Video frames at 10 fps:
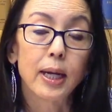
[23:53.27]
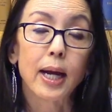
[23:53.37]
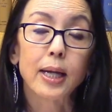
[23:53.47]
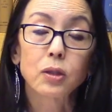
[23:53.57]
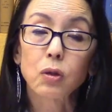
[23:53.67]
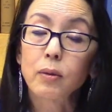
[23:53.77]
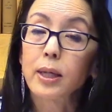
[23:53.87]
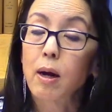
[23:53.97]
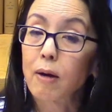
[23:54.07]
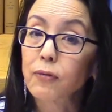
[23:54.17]
and so
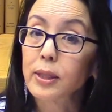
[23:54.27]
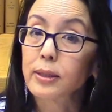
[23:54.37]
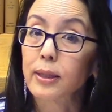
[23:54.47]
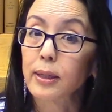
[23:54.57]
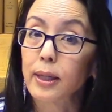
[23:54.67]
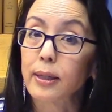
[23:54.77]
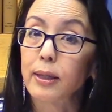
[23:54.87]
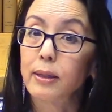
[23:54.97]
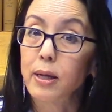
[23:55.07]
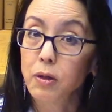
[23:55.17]
we often can get
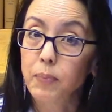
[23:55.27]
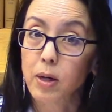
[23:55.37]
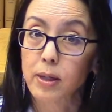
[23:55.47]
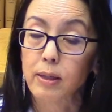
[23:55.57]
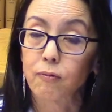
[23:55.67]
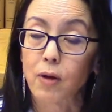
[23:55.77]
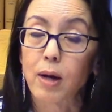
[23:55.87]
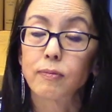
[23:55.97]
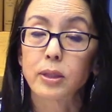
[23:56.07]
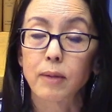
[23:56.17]
another party
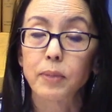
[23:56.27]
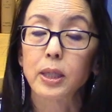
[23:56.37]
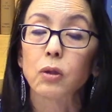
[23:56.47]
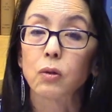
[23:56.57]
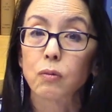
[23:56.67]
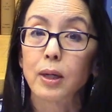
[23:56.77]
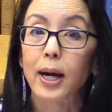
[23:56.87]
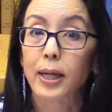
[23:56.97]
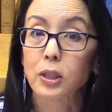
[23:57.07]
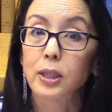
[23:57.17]
involved, somebody who will
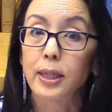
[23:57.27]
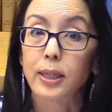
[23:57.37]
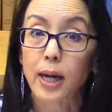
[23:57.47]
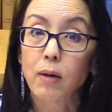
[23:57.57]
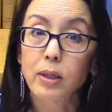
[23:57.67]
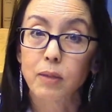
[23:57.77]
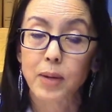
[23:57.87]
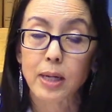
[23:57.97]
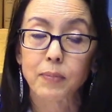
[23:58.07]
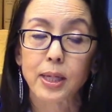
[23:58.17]
actually carry the
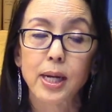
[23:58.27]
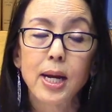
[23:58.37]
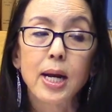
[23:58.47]
baby.